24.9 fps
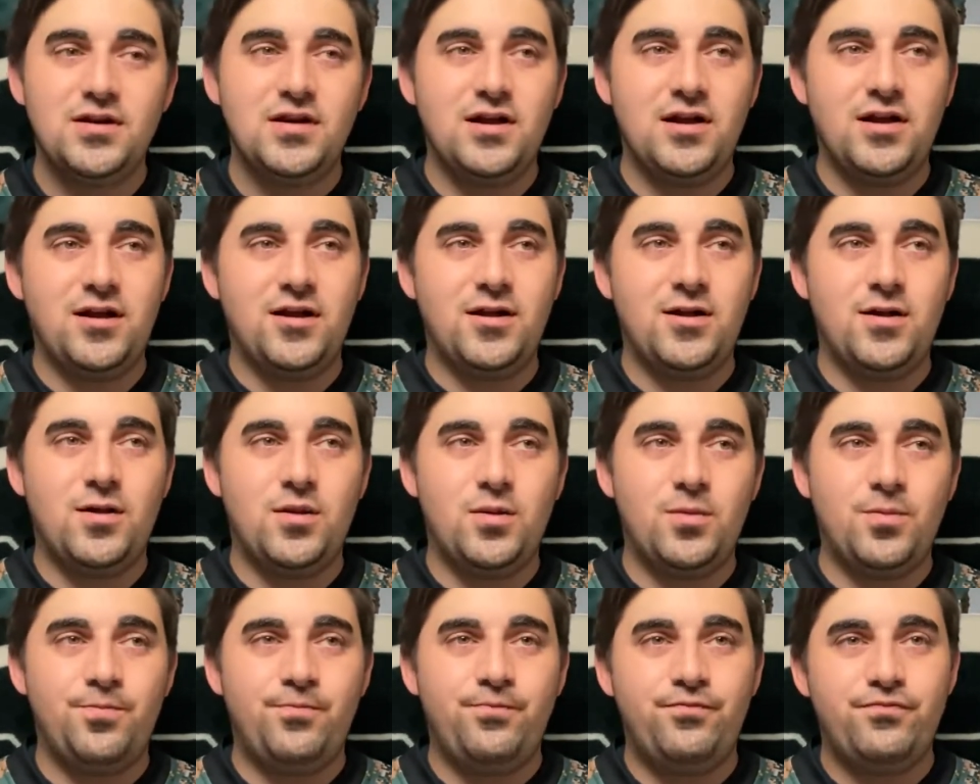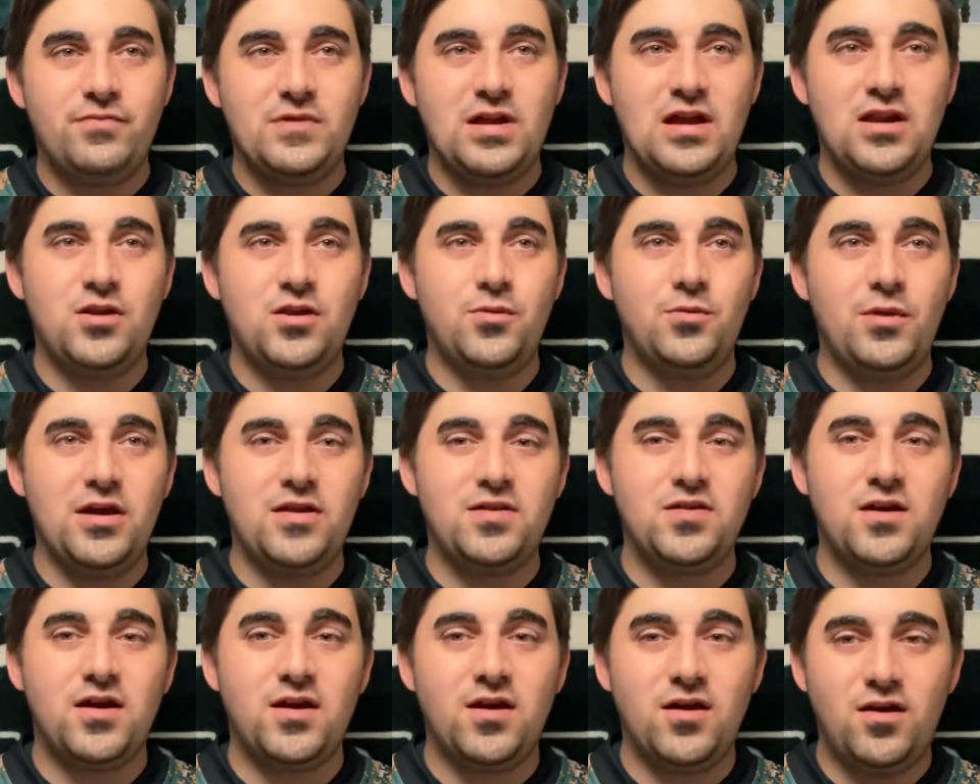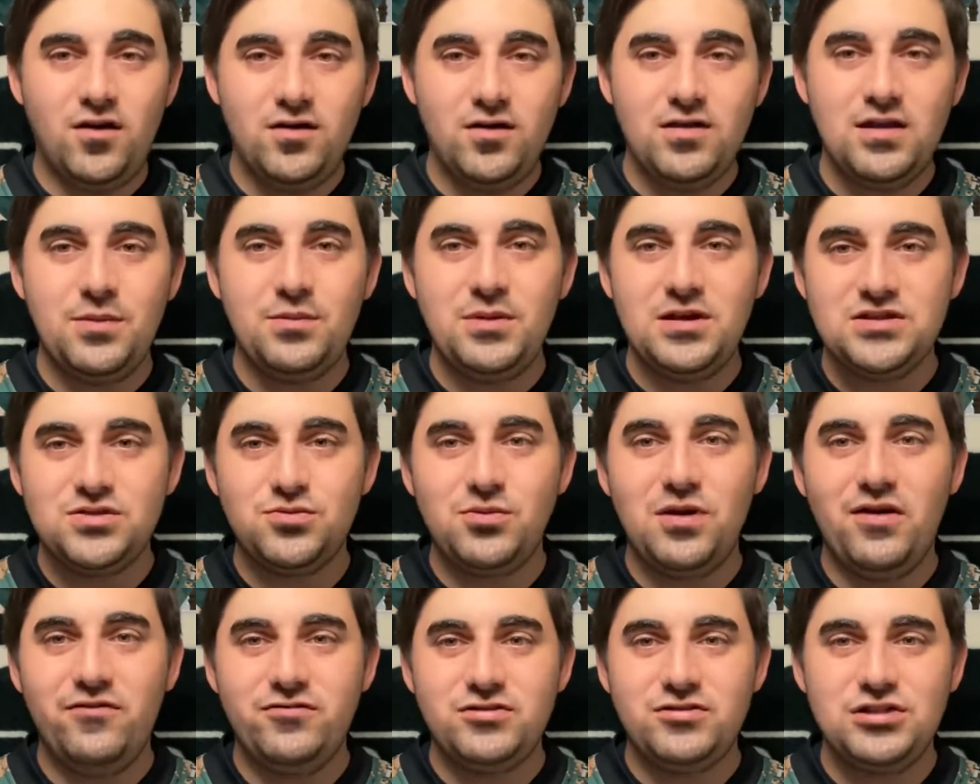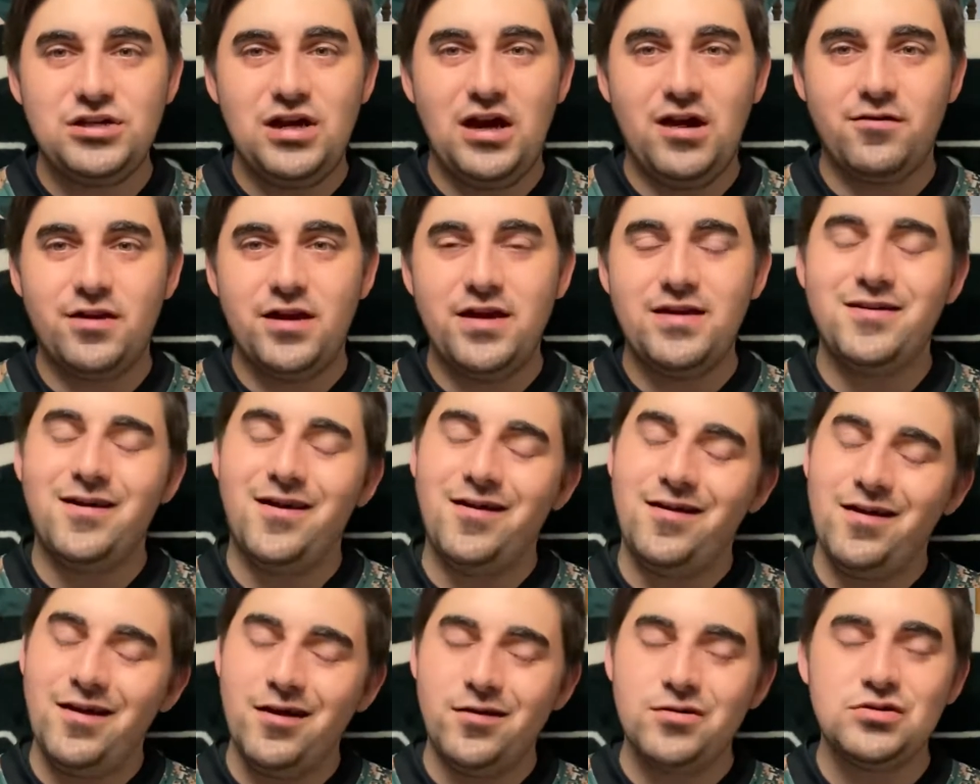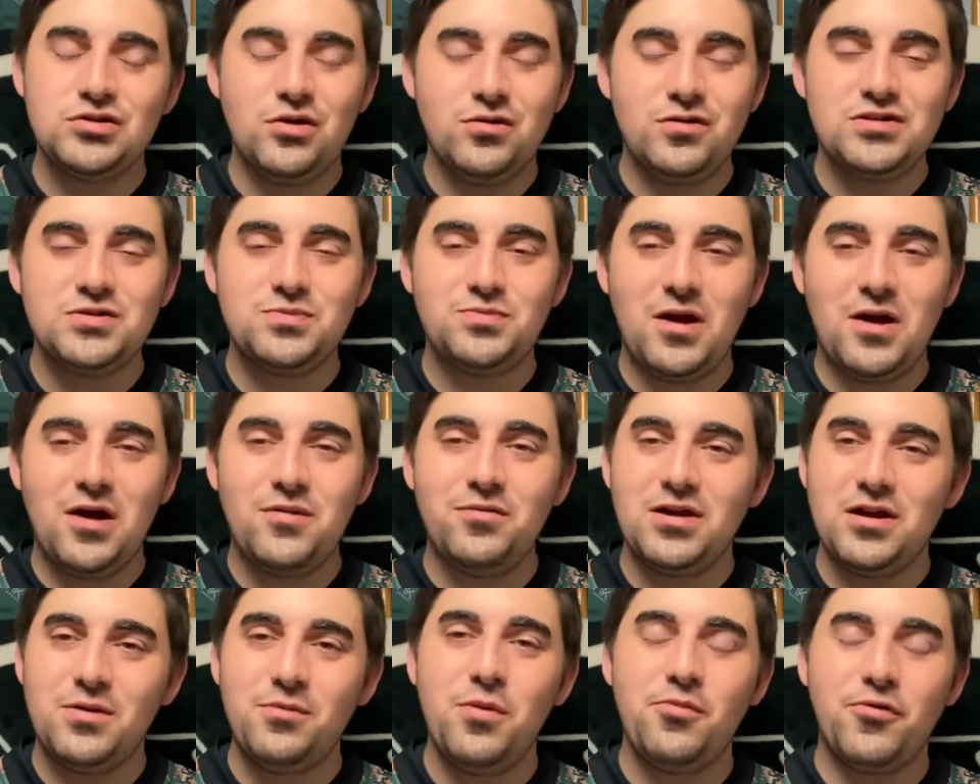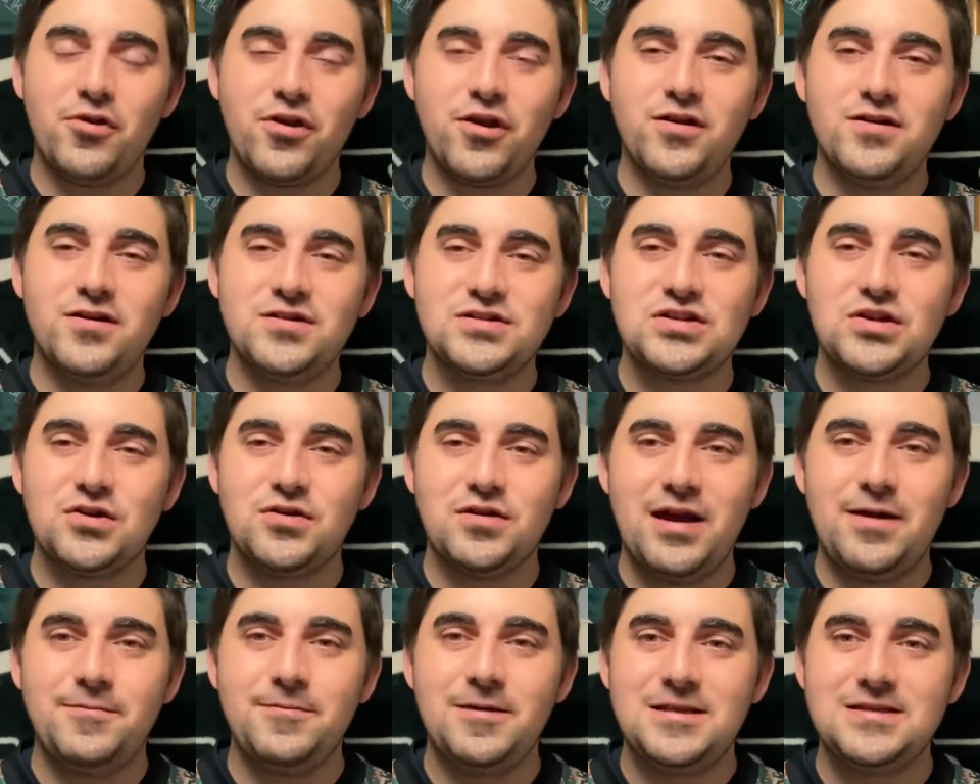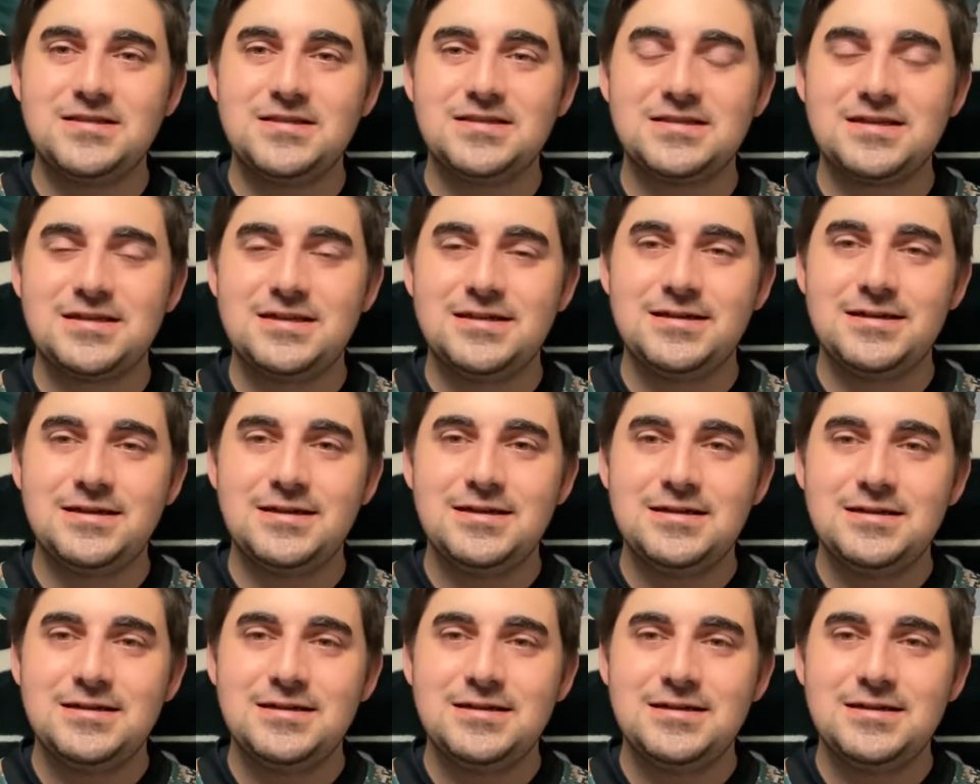And you might think, oh, that means we have a shot, right? No, Arizona's probably going to be pretty good. So that means the